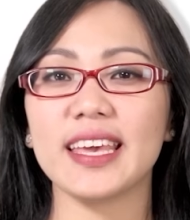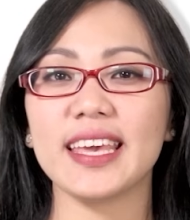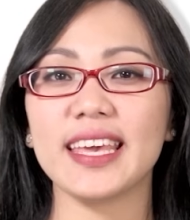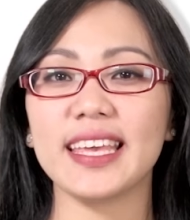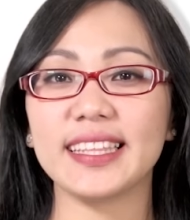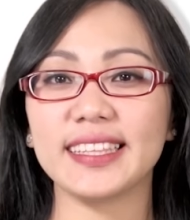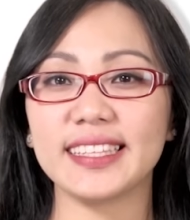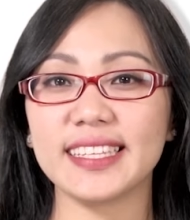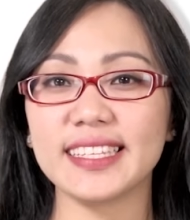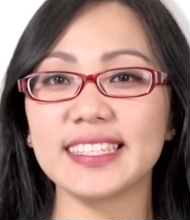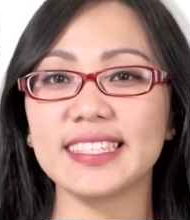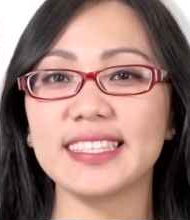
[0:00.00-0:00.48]

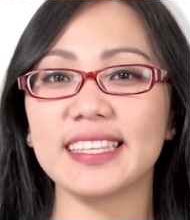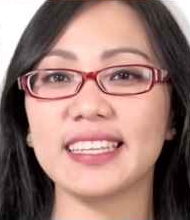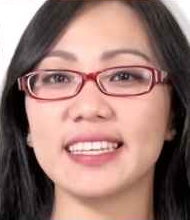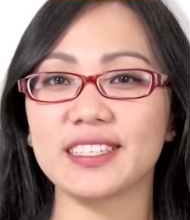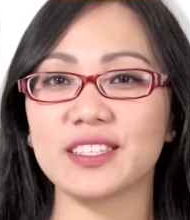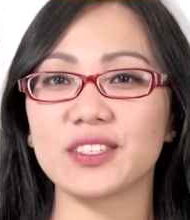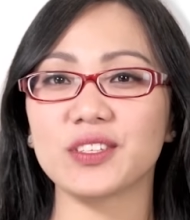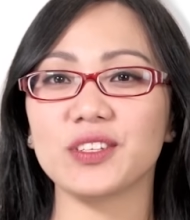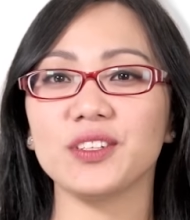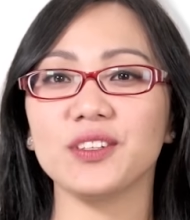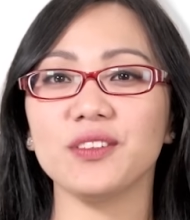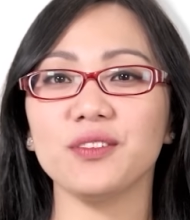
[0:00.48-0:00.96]
In this
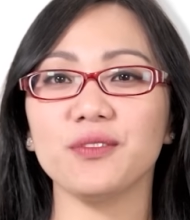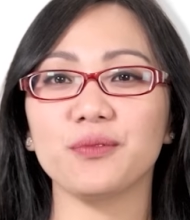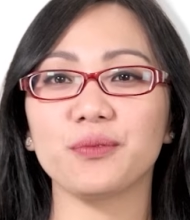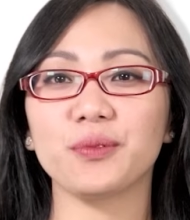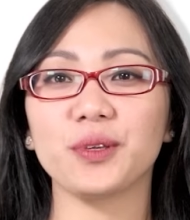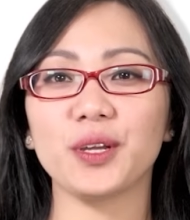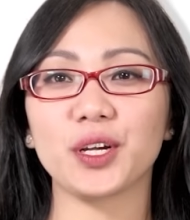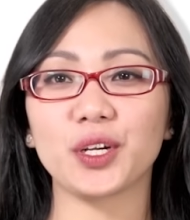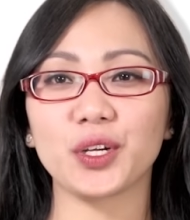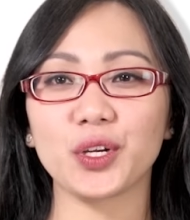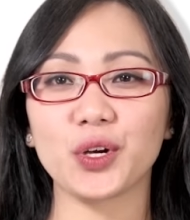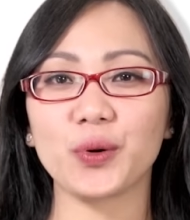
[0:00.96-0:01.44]
lesson,
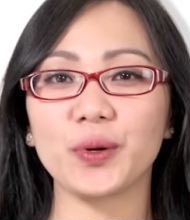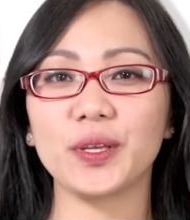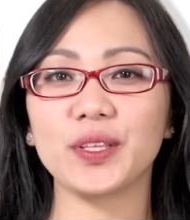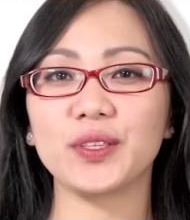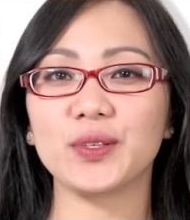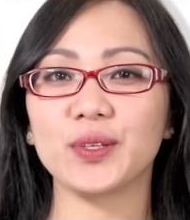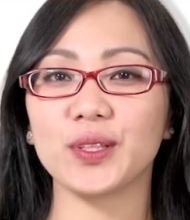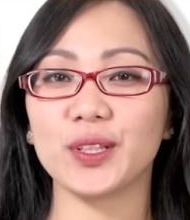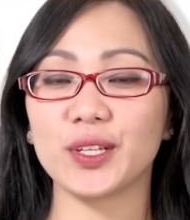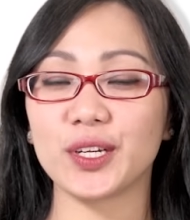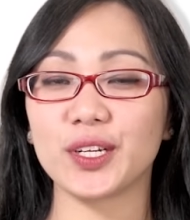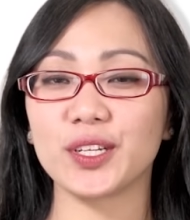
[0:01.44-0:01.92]
we are going
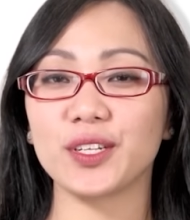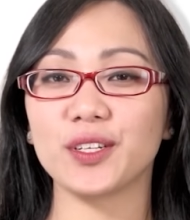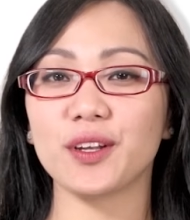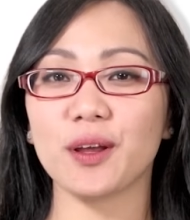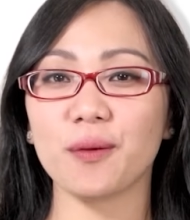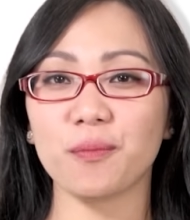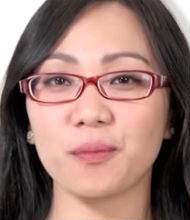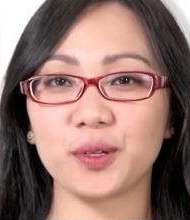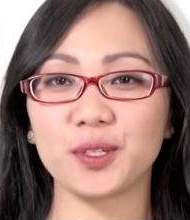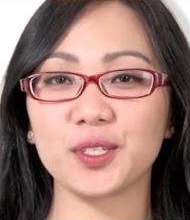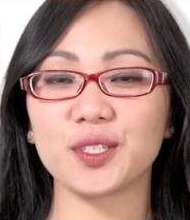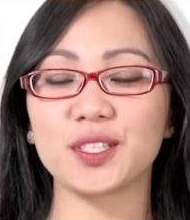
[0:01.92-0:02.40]
to learn
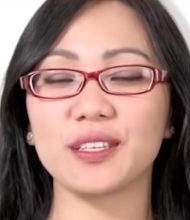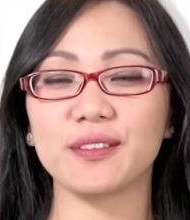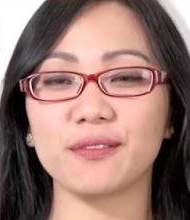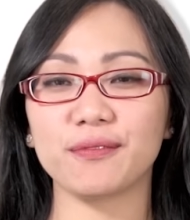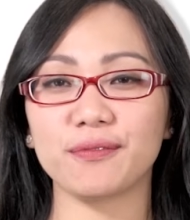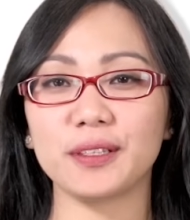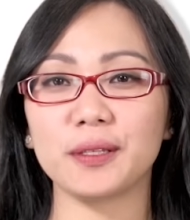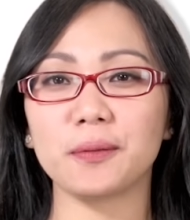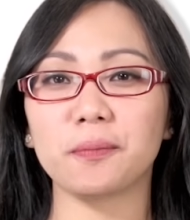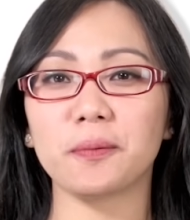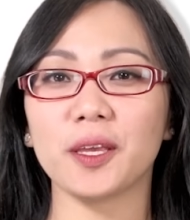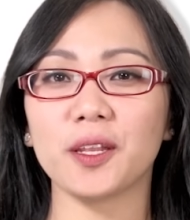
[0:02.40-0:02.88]
numbers in
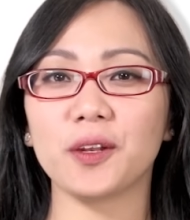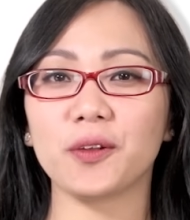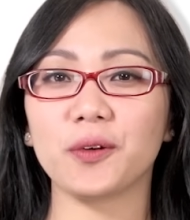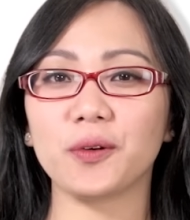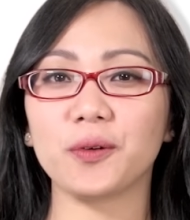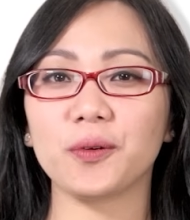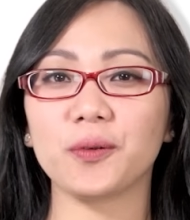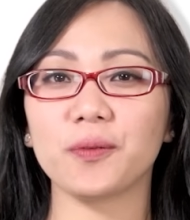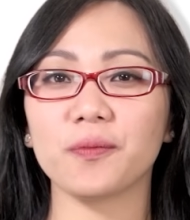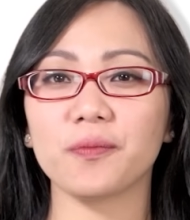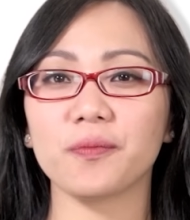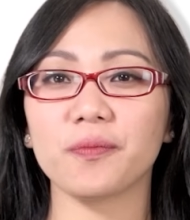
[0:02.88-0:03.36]
Filipino.